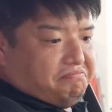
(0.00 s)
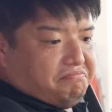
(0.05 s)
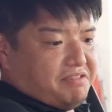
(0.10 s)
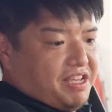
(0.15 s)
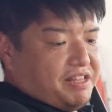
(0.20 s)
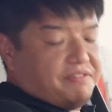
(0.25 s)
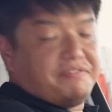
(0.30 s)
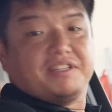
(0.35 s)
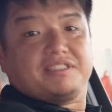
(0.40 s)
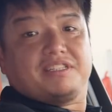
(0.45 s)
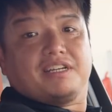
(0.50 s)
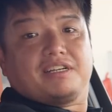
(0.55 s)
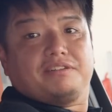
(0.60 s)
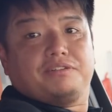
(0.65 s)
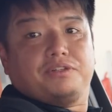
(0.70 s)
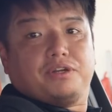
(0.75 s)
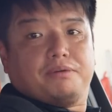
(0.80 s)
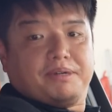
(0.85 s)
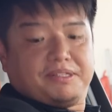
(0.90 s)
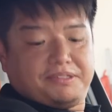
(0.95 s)
it feels like a
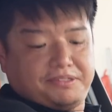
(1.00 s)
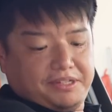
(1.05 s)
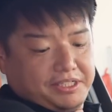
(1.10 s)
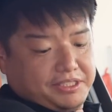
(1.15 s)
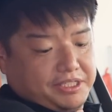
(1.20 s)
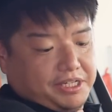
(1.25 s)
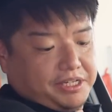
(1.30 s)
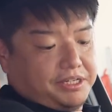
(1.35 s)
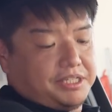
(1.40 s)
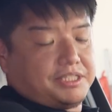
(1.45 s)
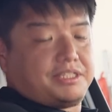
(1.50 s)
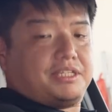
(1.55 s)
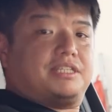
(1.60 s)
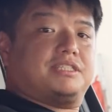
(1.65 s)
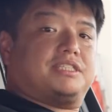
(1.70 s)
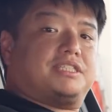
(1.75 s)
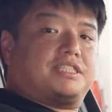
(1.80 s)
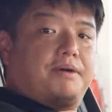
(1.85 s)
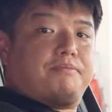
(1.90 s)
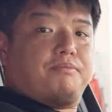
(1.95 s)
normal 3 Series
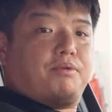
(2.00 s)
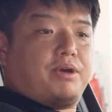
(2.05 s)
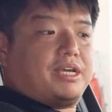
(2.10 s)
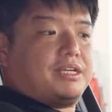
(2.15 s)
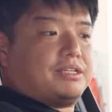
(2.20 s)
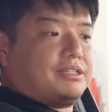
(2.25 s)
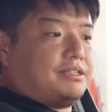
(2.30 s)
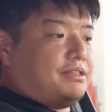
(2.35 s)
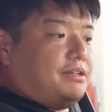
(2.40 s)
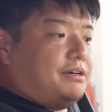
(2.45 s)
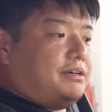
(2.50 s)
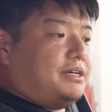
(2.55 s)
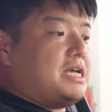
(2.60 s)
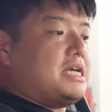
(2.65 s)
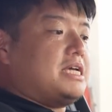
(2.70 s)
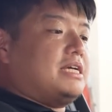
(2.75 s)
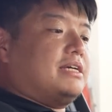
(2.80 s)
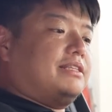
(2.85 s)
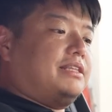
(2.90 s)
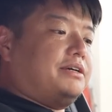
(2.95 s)
in some ways, no?
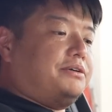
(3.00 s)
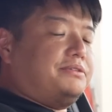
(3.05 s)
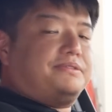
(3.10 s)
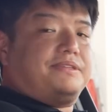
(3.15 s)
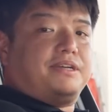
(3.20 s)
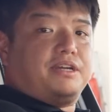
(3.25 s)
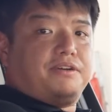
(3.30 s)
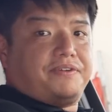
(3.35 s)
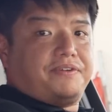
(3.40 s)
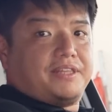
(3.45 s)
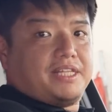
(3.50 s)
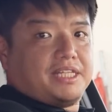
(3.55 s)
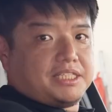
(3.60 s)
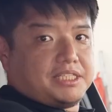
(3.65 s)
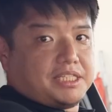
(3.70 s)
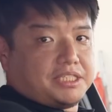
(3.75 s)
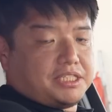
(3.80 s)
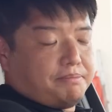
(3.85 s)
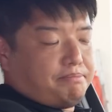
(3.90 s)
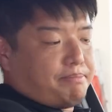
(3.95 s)
Don't think of it like
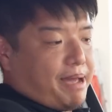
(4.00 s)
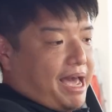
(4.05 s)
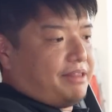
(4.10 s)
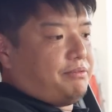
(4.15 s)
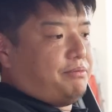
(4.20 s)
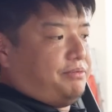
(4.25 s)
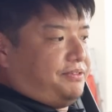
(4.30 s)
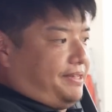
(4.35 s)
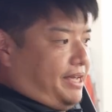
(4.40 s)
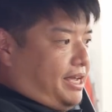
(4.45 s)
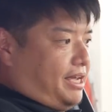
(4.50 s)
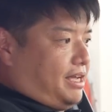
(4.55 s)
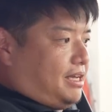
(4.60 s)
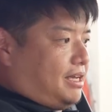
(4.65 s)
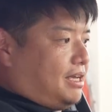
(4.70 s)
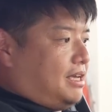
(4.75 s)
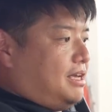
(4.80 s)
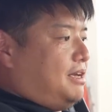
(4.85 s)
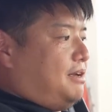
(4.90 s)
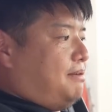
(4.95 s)
such a bad
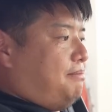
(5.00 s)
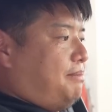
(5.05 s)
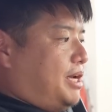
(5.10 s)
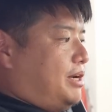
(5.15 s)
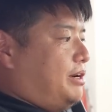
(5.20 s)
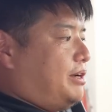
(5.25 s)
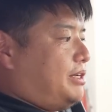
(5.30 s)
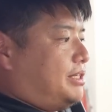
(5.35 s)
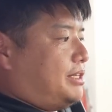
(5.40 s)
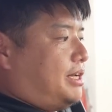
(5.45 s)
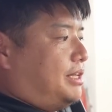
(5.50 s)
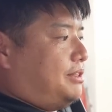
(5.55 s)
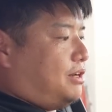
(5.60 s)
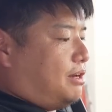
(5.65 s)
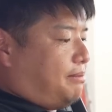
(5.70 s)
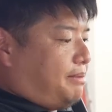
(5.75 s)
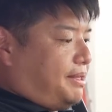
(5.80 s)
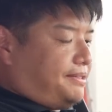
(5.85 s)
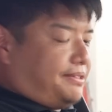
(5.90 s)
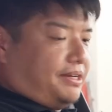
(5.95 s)
thing, because a
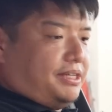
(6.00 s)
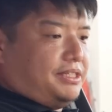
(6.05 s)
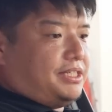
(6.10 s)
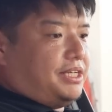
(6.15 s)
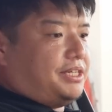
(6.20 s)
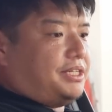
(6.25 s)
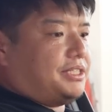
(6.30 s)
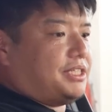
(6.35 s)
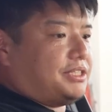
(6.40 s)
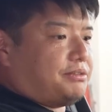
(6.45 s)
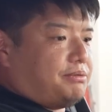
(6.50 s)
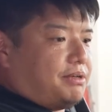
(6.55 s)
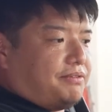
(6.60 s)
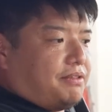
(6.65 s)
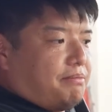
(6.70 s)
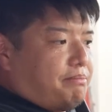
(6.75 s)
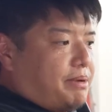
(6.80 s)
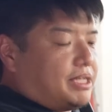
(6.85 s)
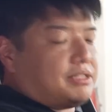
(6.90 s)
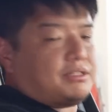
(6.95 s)
normal 3 Series is one of
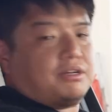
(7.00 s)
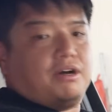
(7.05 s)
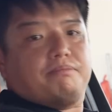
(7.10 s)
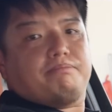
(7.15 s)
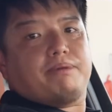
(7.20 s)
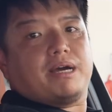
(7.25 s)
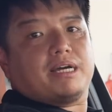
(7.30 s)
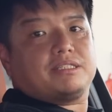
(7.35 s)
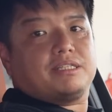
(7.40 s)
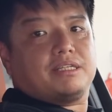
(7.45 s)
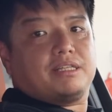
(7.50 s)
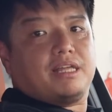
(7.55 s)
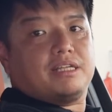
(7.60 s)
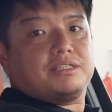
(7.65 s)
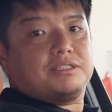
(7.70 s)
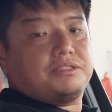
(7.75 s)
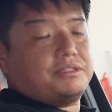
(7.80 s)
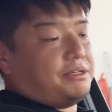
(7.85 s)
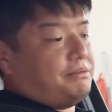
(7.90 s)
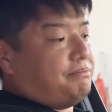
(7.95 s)
the best compact
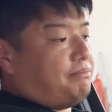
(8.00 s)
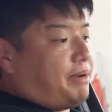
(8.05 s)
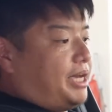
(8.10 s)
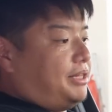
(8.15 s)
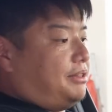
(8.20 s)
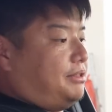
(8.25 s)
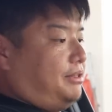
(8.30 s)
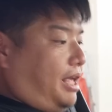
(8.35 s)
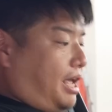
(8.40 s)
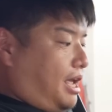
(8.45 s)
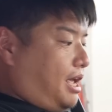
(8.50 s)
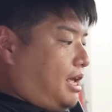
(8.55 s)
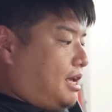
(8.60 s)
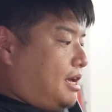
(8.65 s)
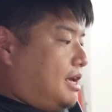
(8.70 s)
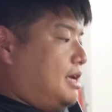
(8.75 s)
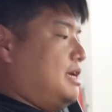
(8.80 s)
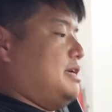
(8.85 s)
sedans you can buy today.